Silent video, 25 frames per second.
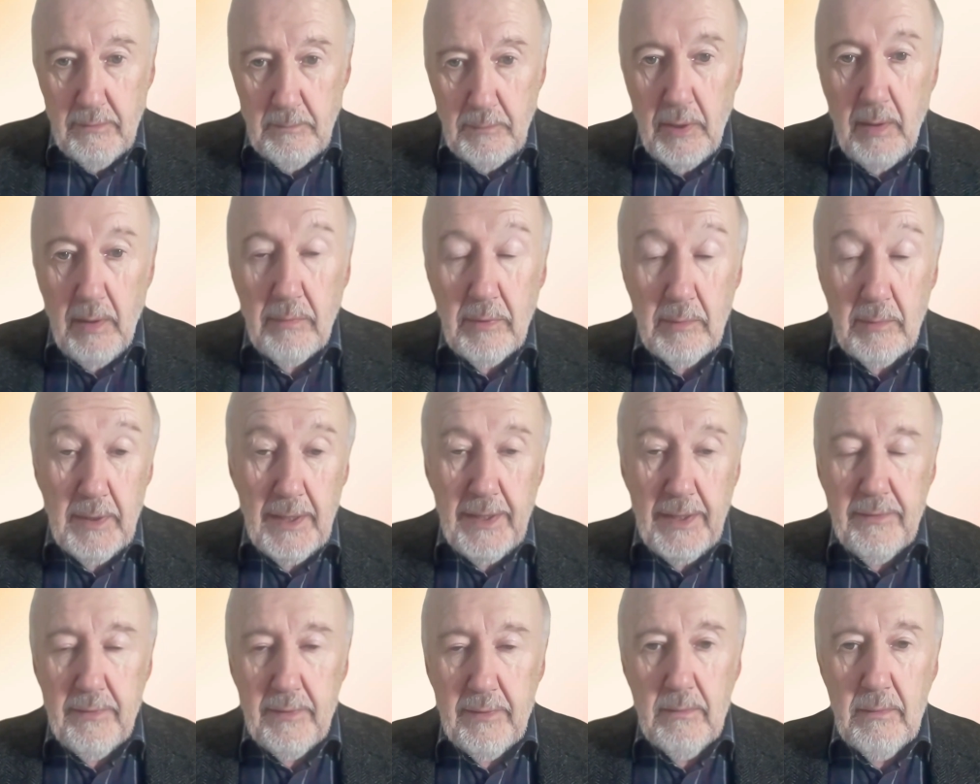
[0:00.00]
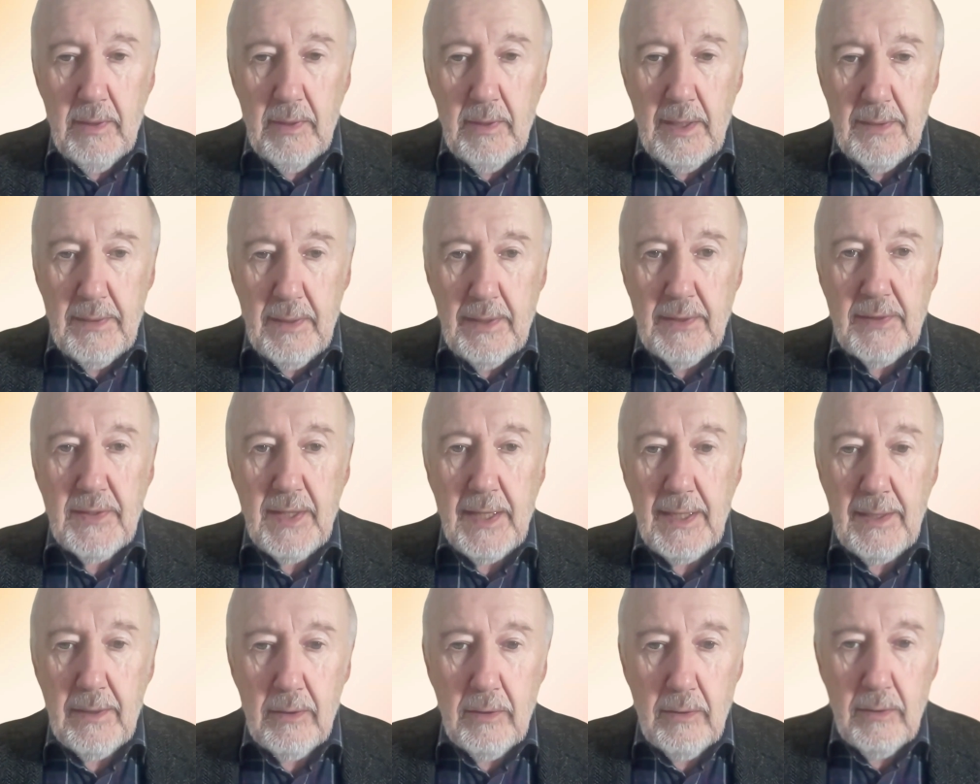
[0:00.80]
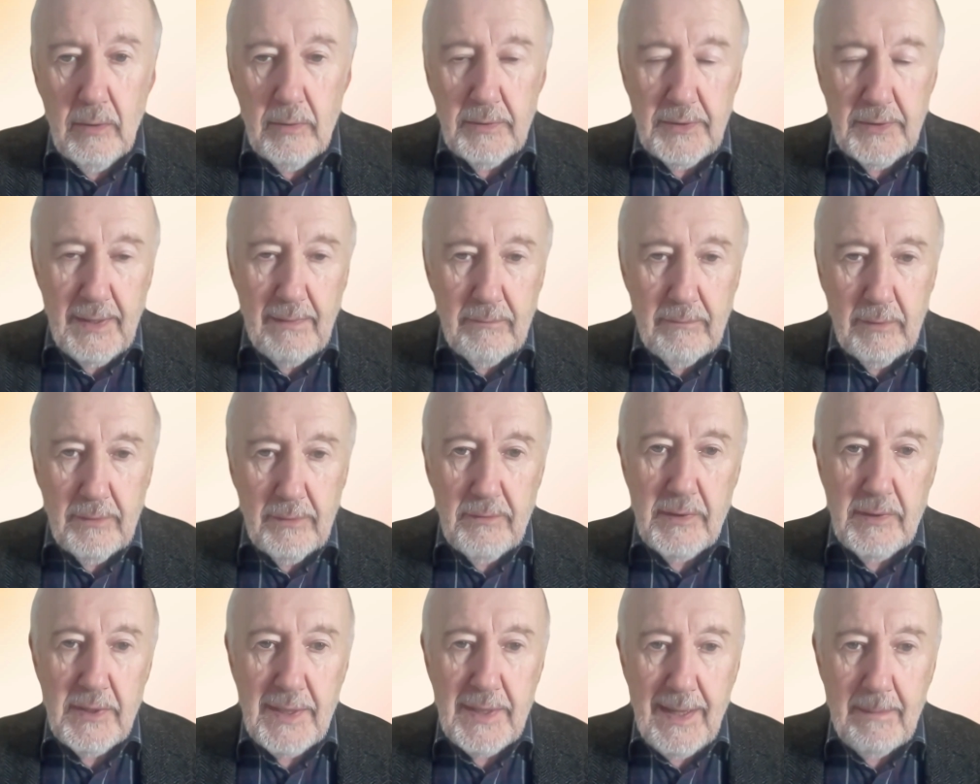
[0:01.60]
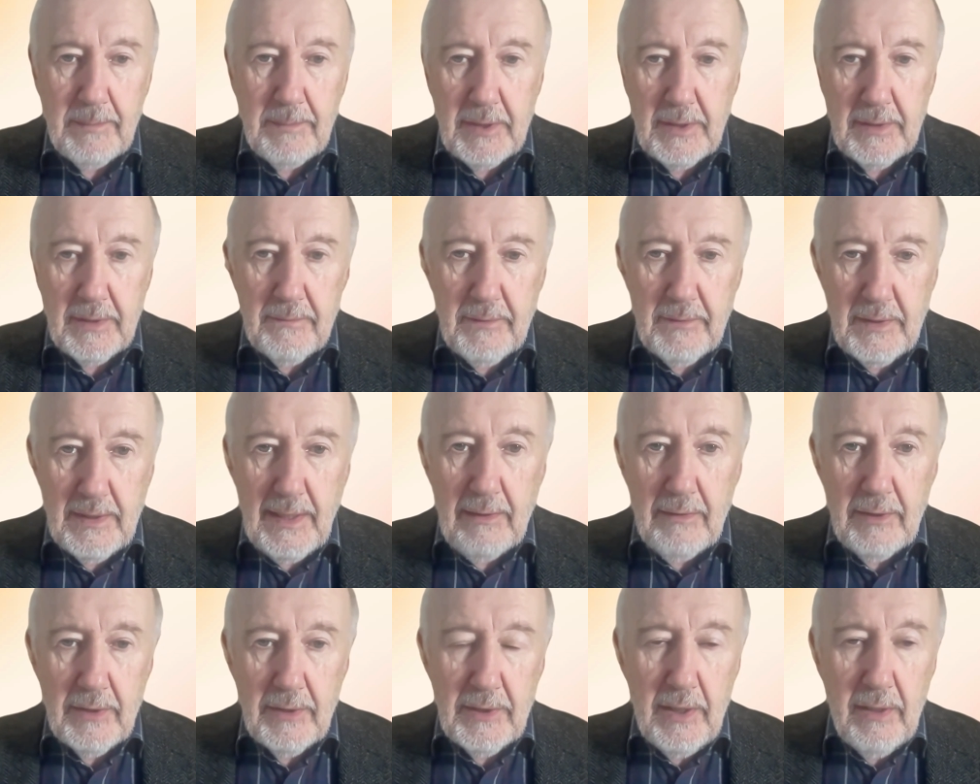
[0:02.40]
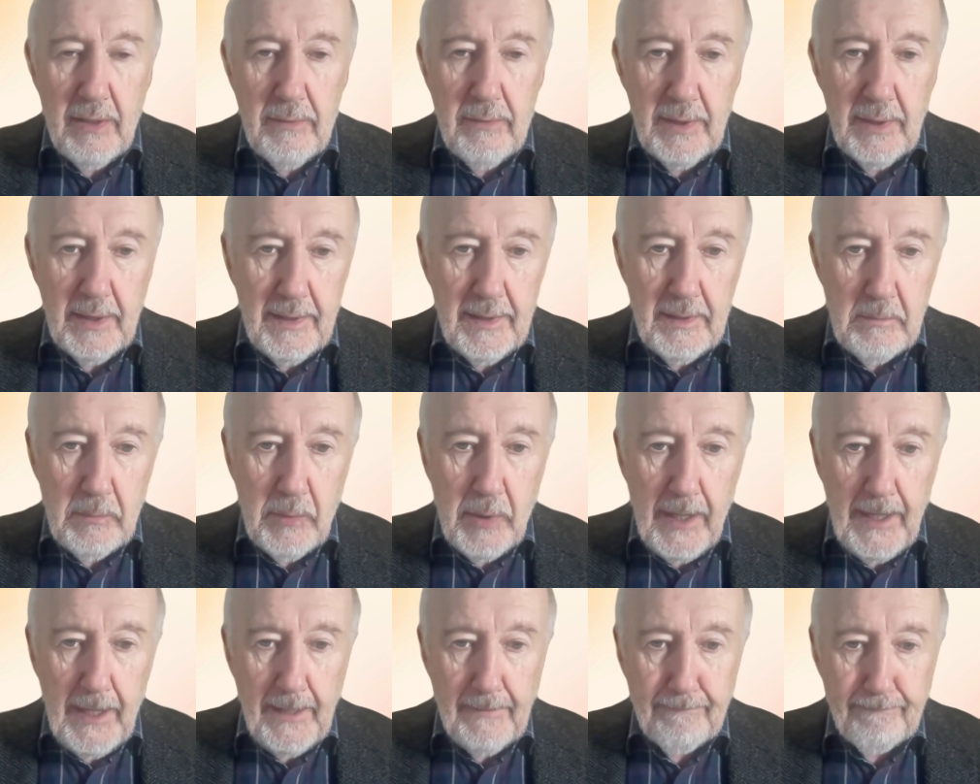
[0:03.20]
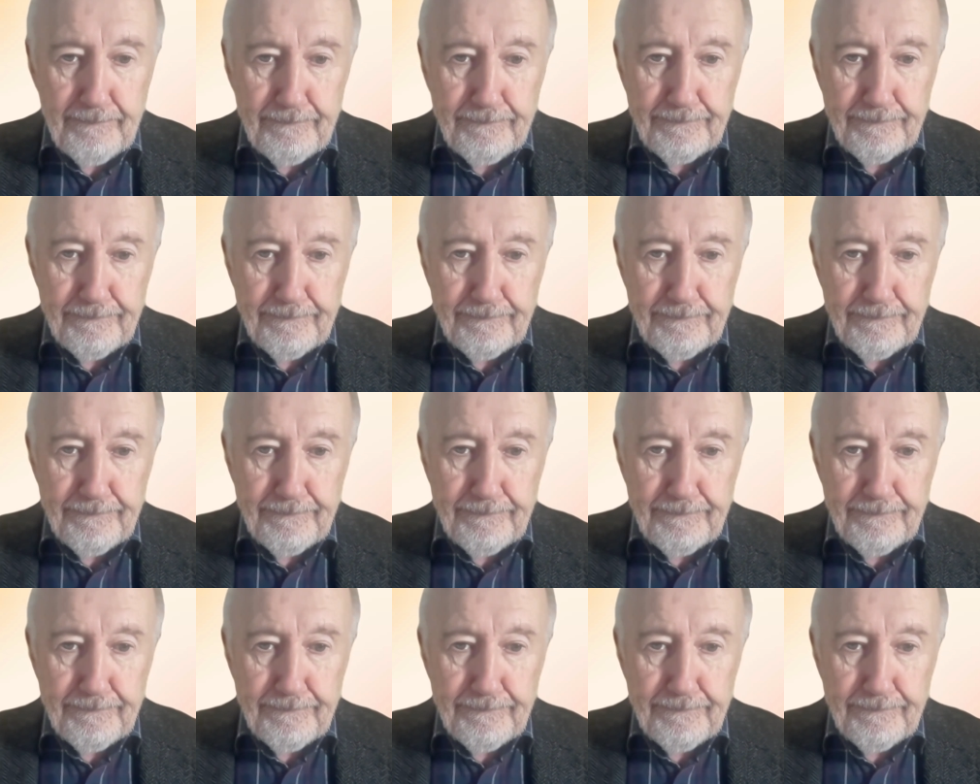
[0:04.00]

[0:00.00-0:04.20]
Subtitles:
probably through a single or several receptors for serotonin in the brain.